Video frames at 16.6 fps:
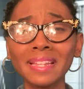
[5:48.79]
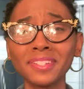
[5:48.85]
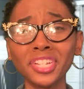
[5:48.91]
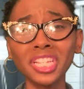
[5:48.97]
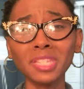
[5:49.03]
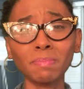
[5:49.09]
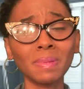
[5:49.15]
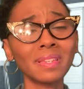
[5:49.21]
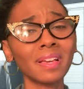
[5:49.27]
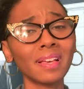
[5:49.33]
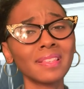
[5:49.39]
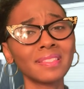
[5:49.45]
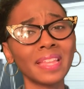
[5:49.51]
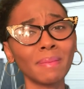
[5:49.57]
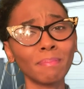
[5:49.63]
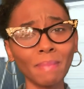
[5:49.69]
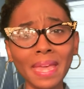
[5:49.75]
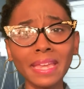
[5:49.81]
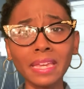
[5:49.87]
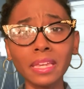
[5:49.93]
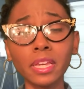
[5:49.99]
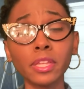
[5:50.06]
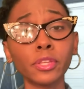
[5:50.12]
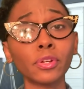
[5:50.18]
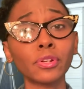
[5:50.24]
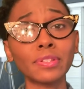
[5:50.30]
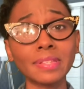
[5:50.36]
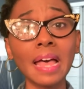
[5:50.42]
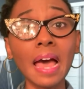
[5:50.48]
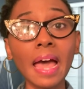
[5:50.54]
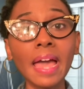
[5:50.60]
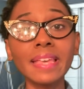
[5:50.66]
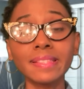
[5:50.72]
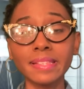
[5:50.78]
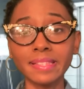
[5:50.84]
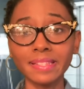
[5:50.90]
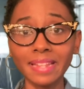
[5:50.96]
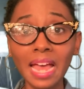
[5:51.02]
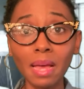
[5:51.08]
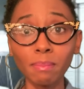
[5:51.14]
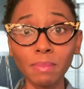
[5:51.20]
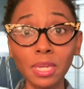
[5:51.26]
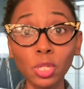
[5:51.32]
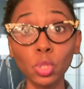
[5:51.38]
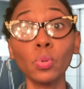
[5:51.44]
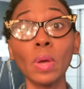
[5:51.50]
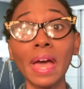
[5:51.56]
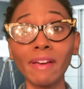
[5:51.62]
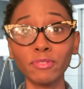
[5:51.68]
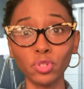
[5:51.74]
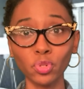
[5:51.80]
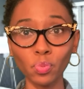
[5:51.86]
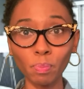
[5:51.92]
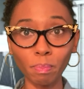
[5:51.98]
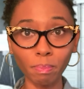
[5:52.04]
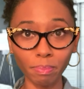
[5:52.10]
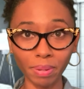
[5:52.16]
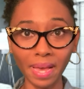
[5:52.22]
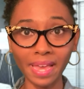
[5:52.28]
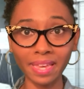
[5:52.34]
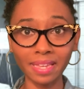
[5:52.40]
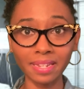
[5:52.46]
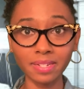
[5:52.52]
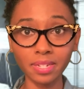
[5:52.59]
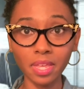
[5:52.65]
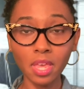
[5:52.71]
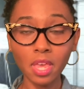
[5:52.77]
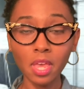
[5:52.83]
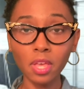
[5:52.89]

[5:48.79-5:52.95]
And just because they make it in your size does not mean you have to buy it.